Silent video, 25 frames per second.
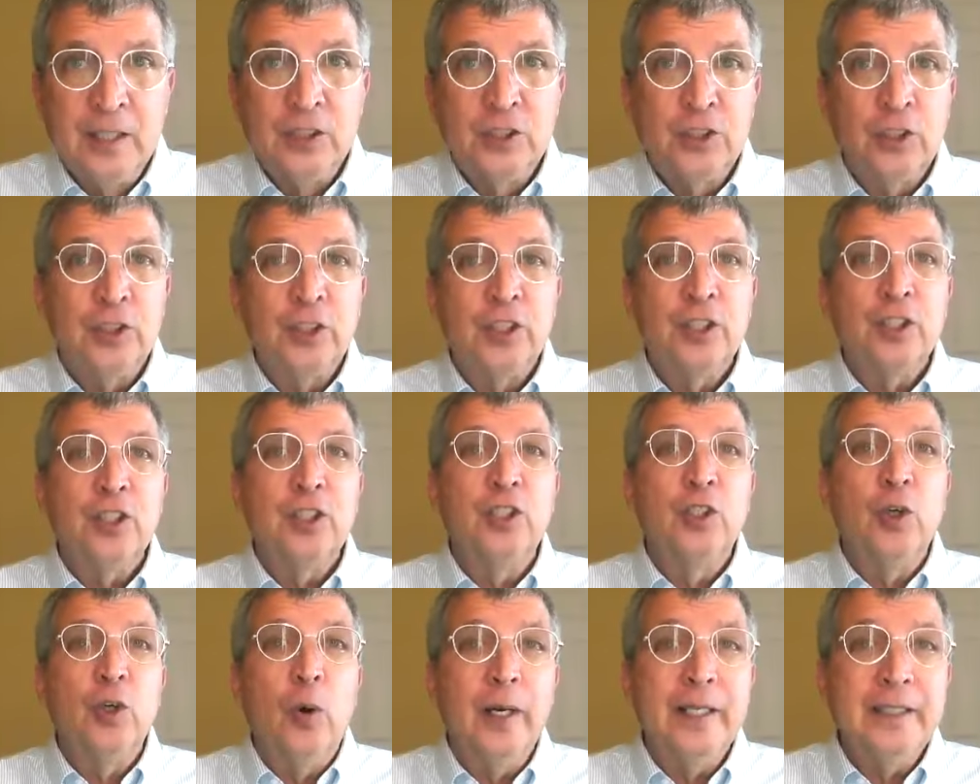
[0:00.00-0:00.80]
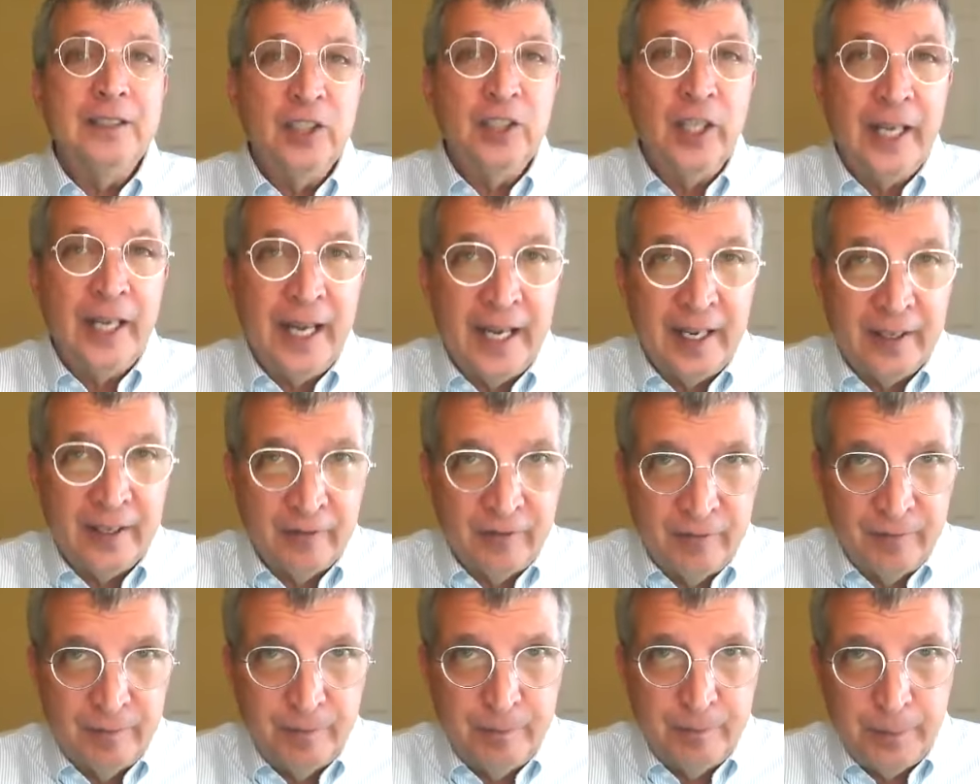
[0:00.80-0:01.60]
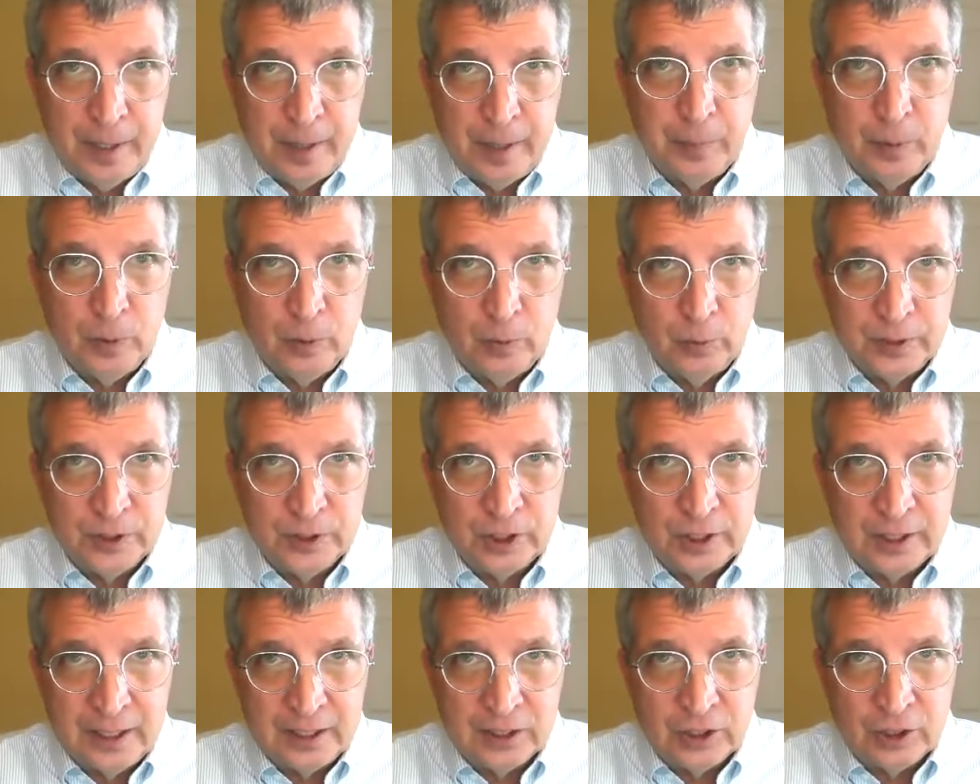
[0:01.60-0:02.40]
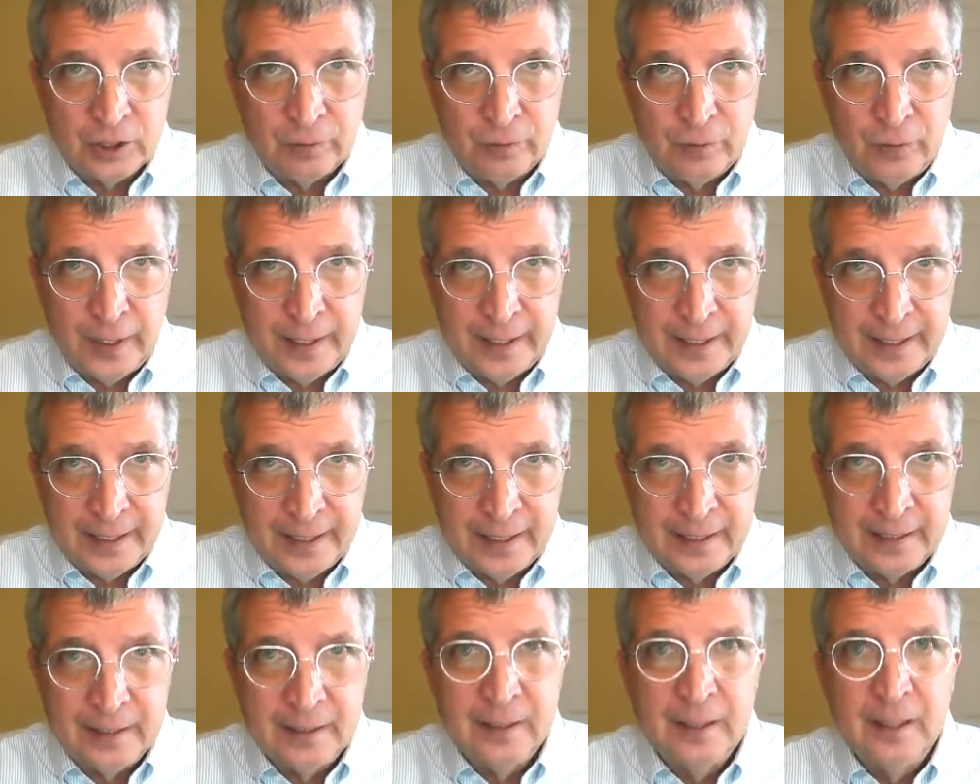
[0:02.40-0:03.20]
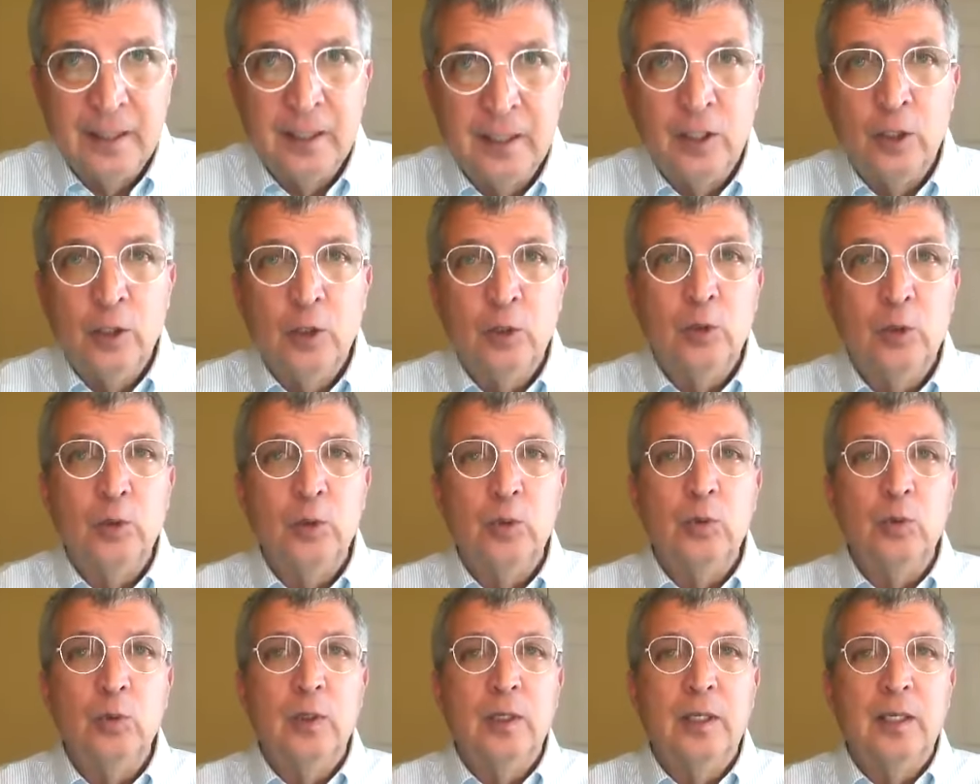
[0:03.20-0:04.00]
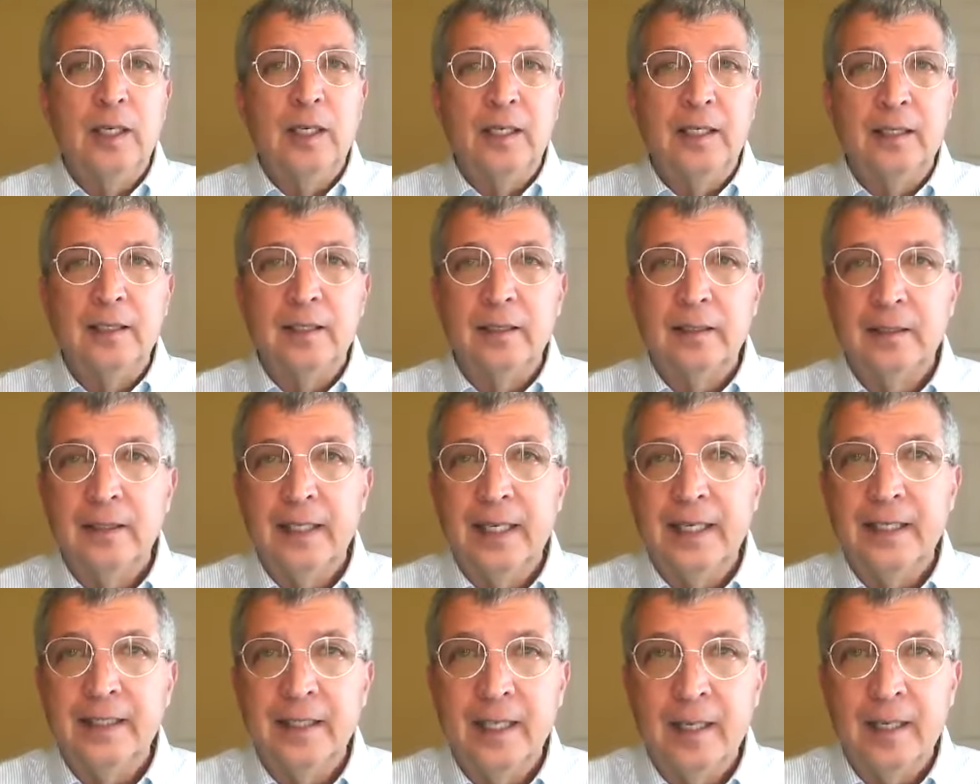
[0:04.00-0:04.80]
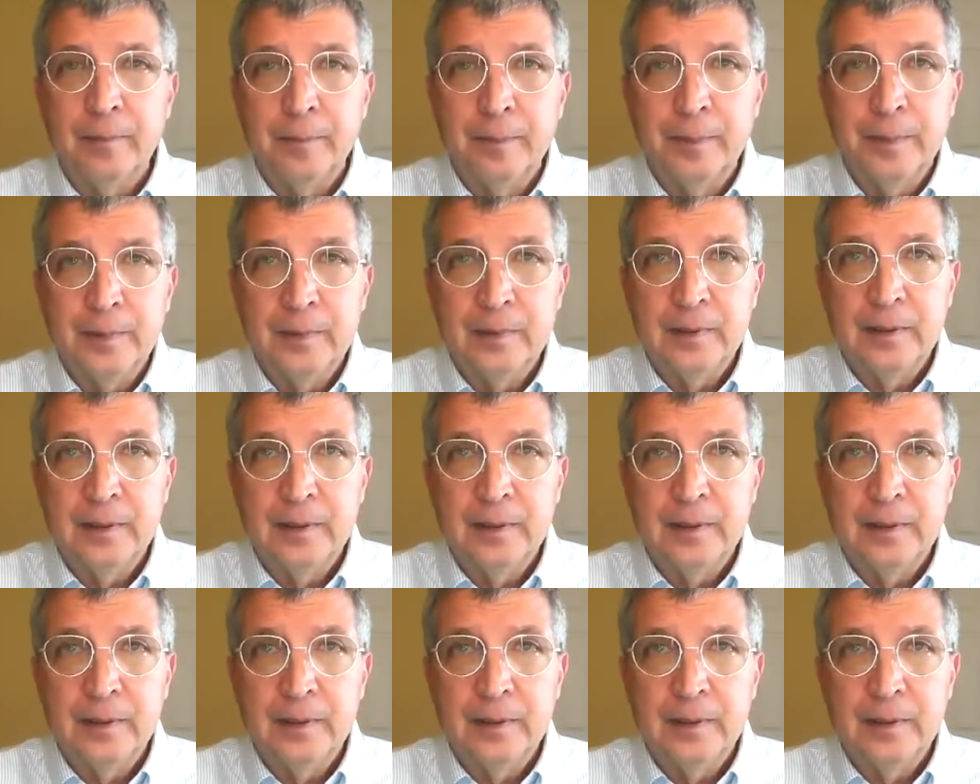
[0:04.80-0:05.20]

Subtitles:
So you're going to have people with schizophrenia who end up